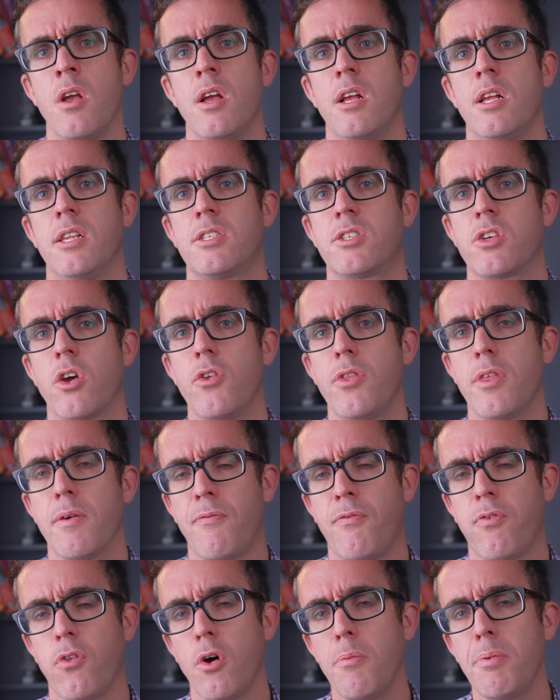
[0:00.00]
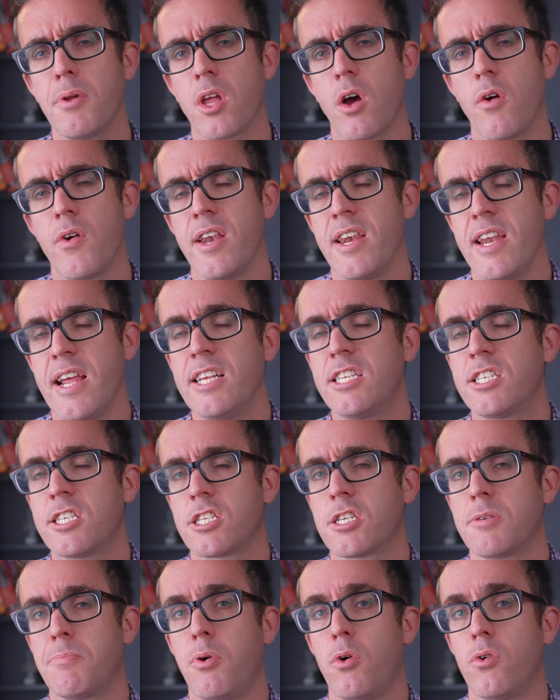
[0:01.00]
and so the floor below it needs to
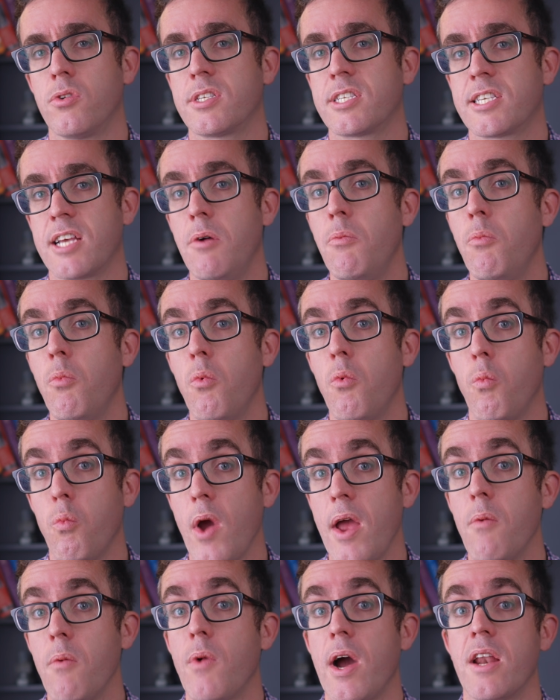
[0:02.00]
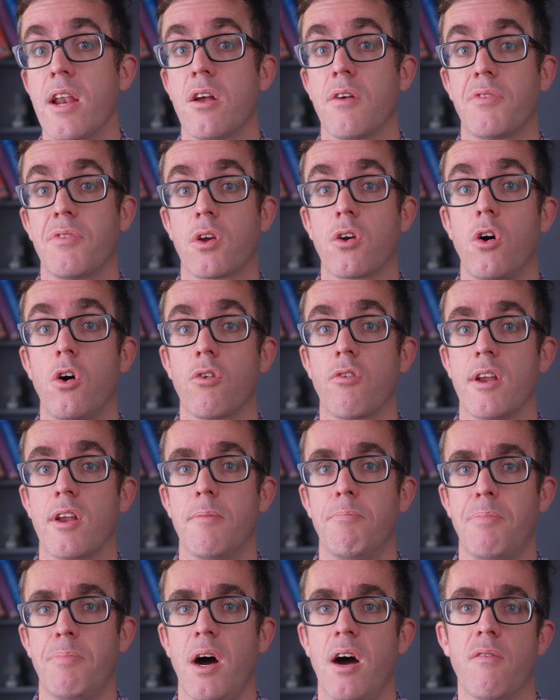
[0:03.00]
support some wet weight of the concrete
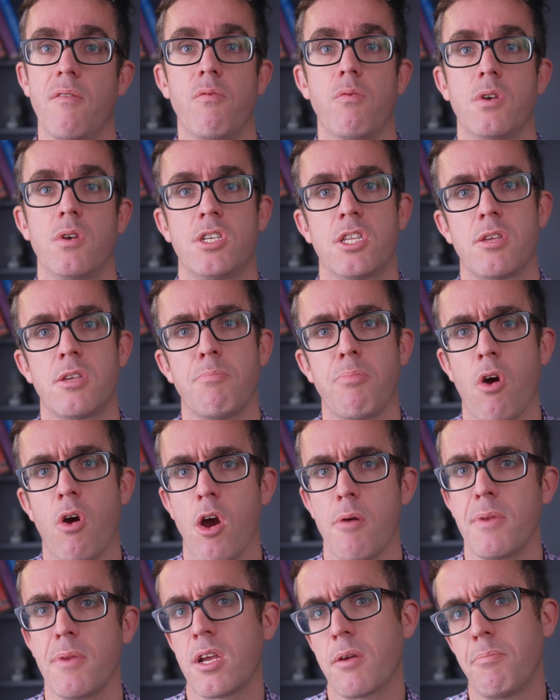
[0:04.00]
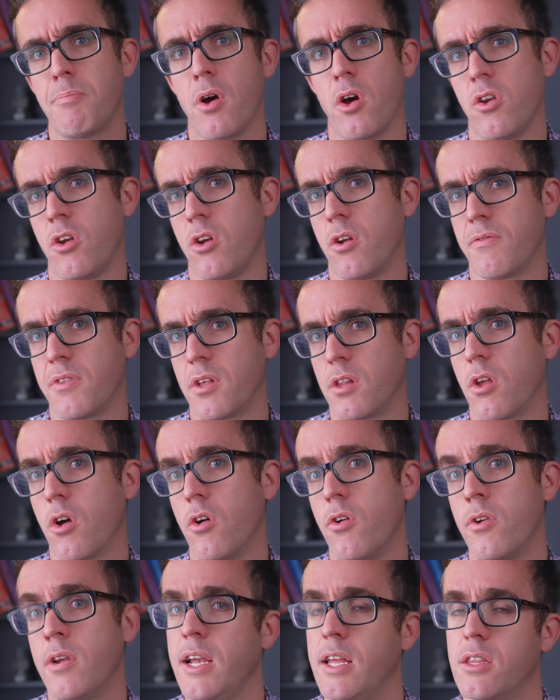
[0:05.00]
above, which is the primary component of the
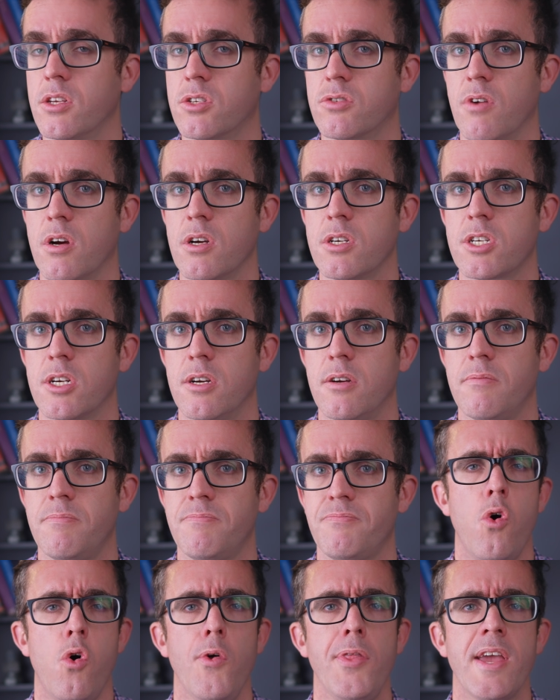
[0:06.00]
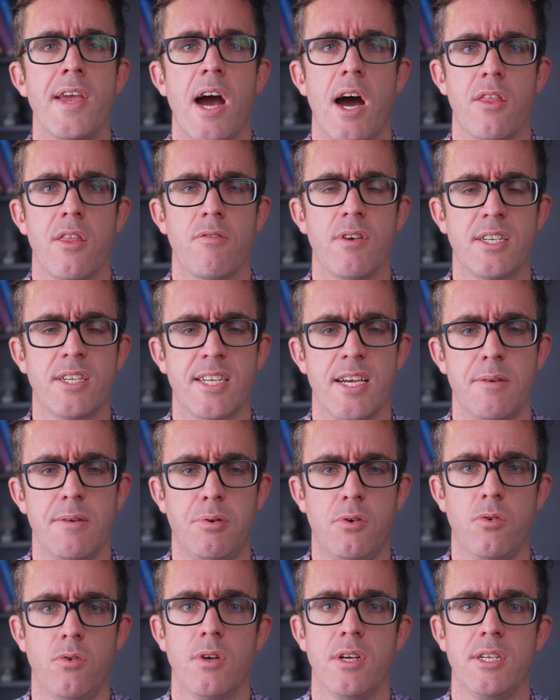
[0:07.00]
load in the structure. Or the other
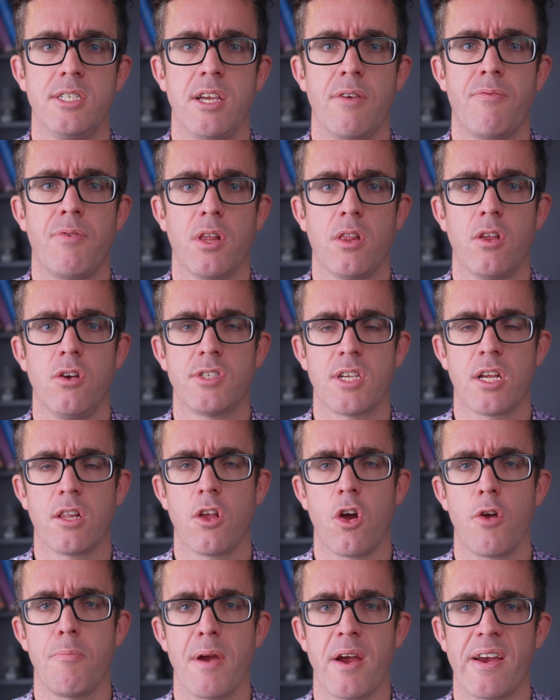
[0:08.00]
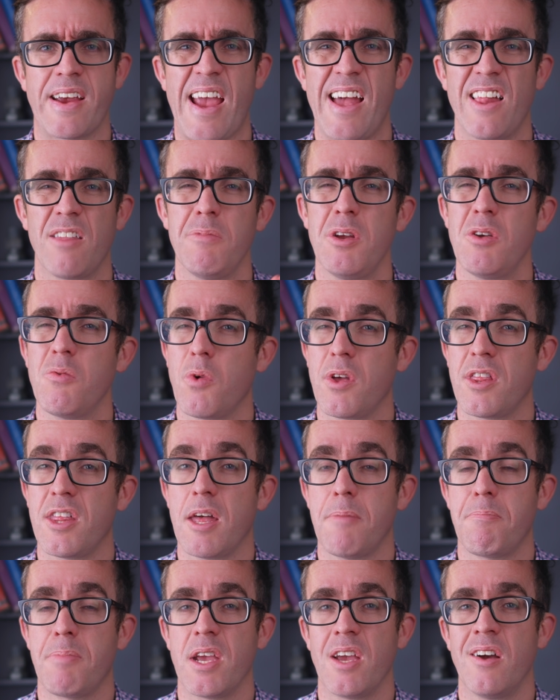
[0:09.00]
example is if we lose a load bearing element,
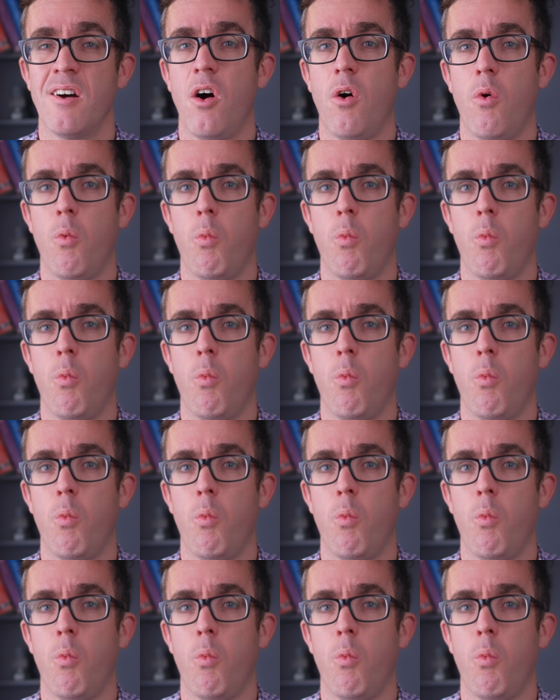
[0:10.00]
whether it be a